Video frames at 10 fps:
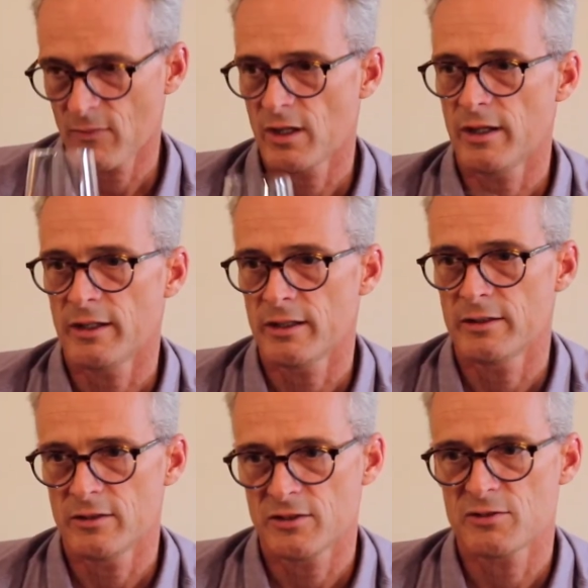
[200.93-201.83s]

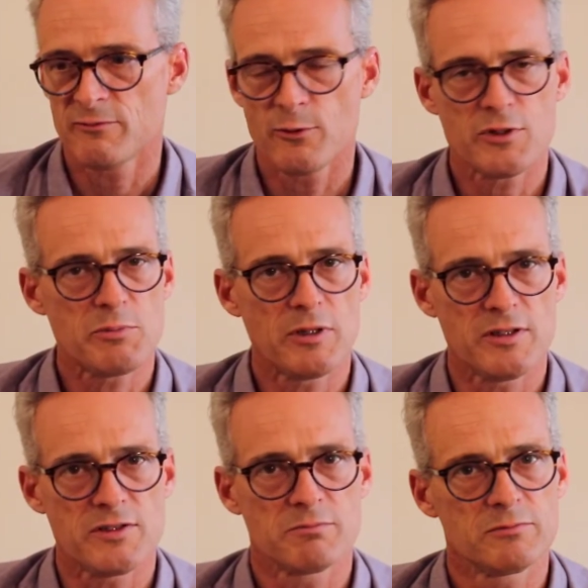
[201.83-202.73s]
and some forest
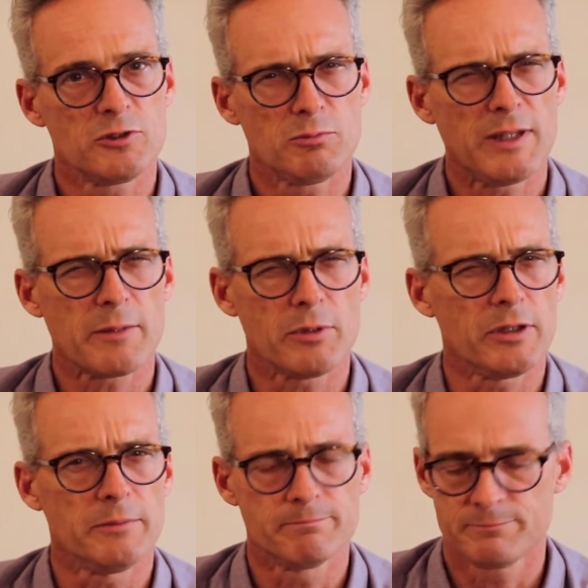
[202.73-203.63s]
berries, a little
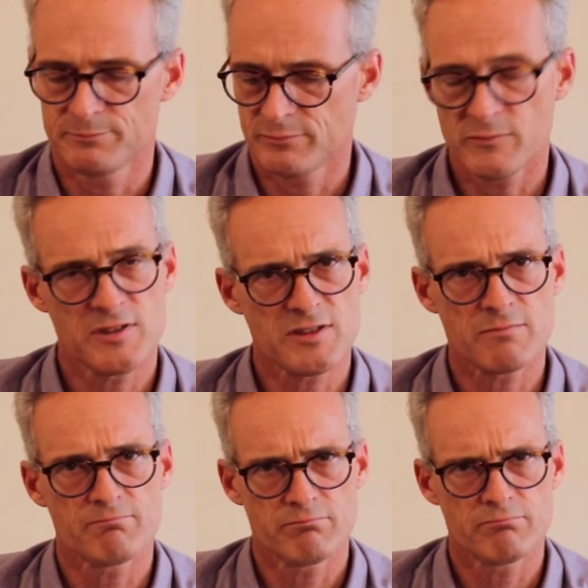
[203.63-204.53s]
blackberry. It's